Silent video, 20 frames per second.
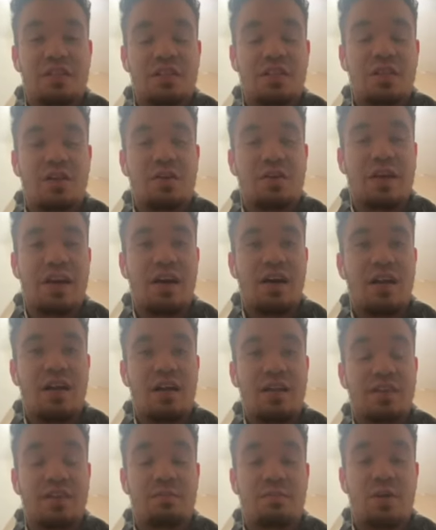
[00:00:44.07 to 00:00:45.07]
SoCal.
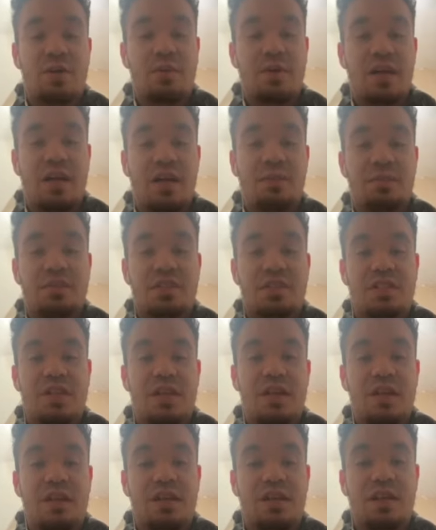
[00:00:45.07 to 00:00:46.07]
At the moment, I'm
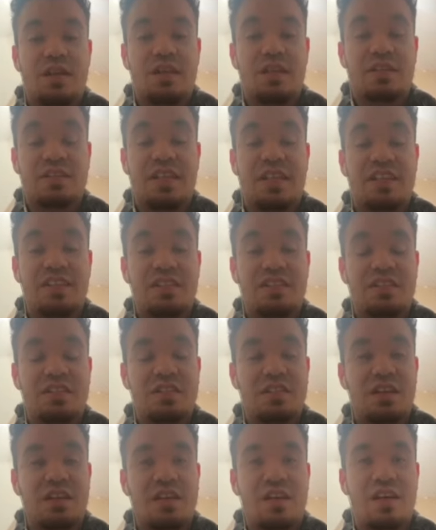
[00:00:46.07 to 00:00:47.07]
staying in
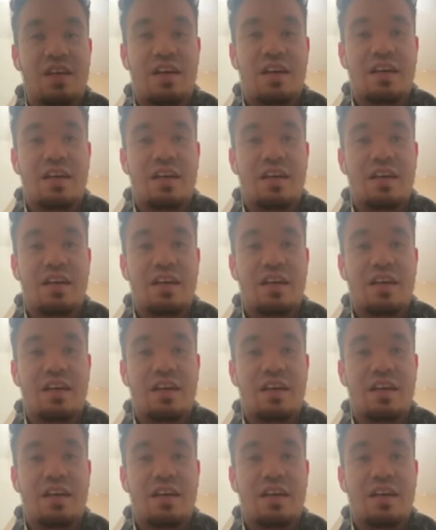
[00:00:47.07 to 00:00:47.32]
Tennessee.